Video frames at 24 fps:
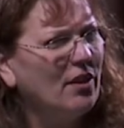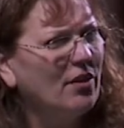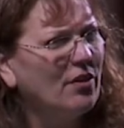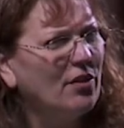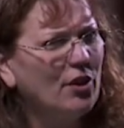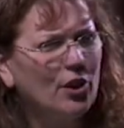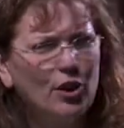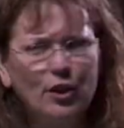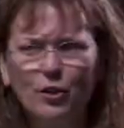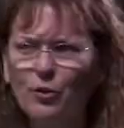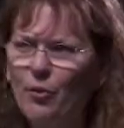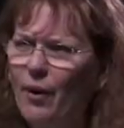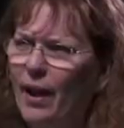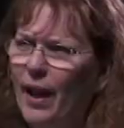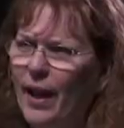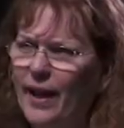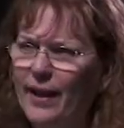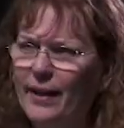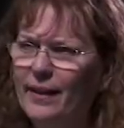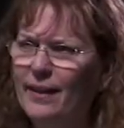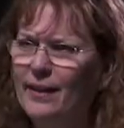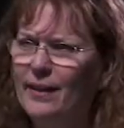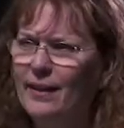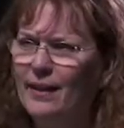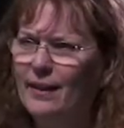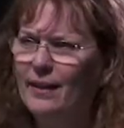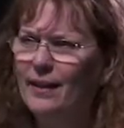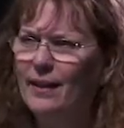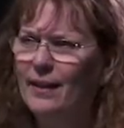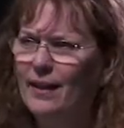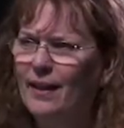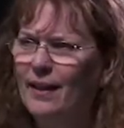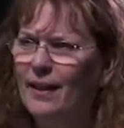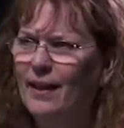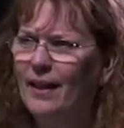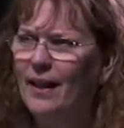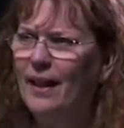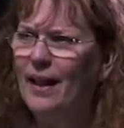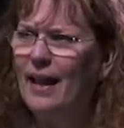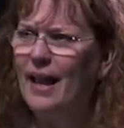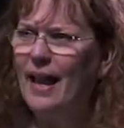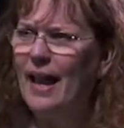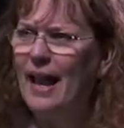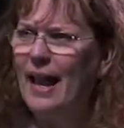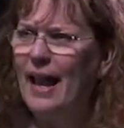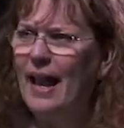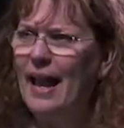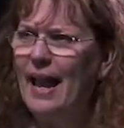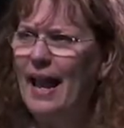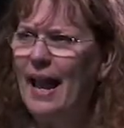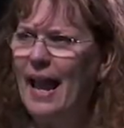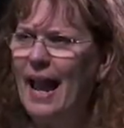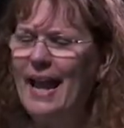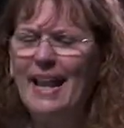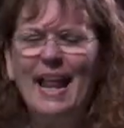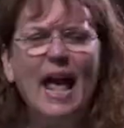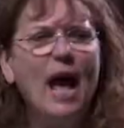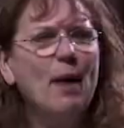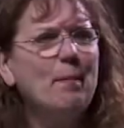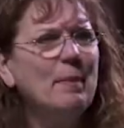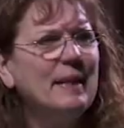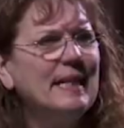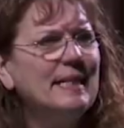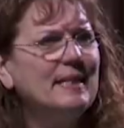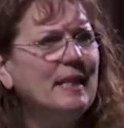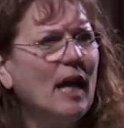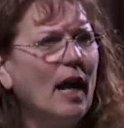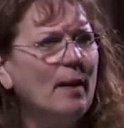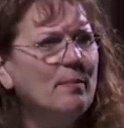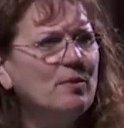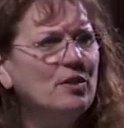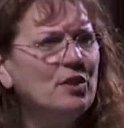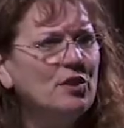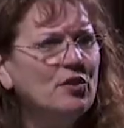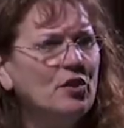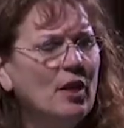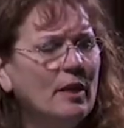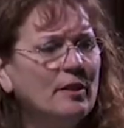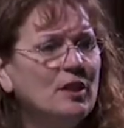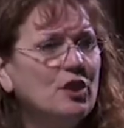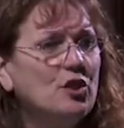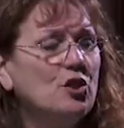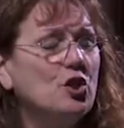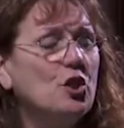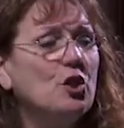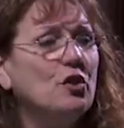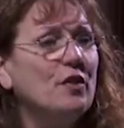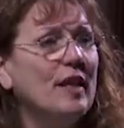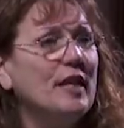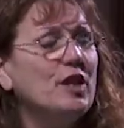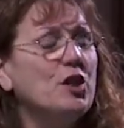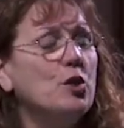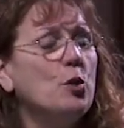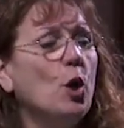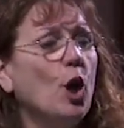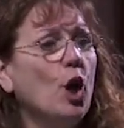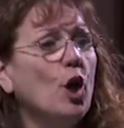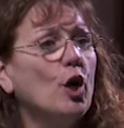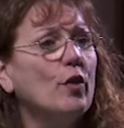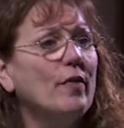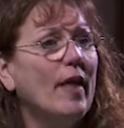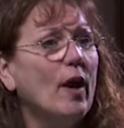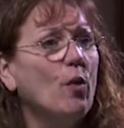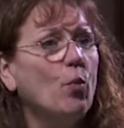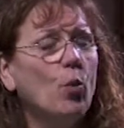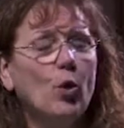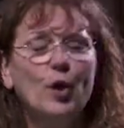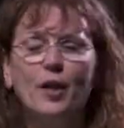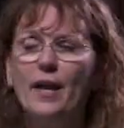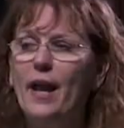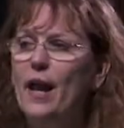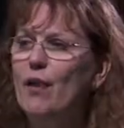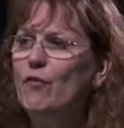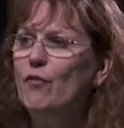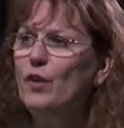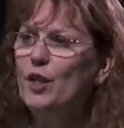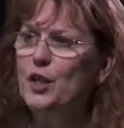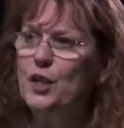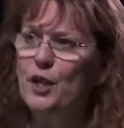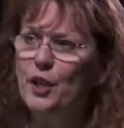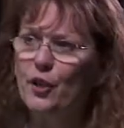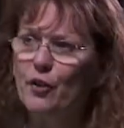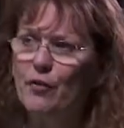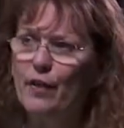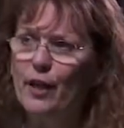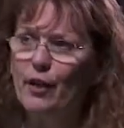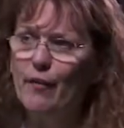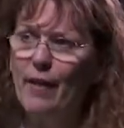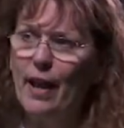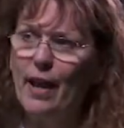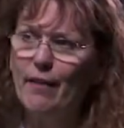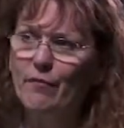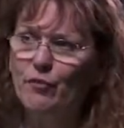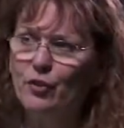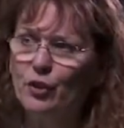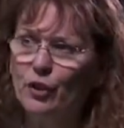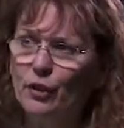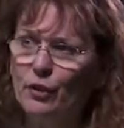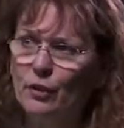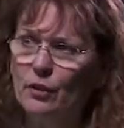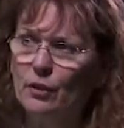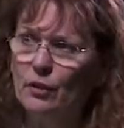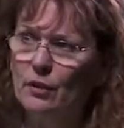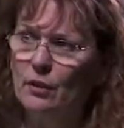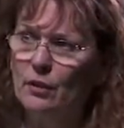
3rd grade? And how many times do you think you heard that word every year thereafter?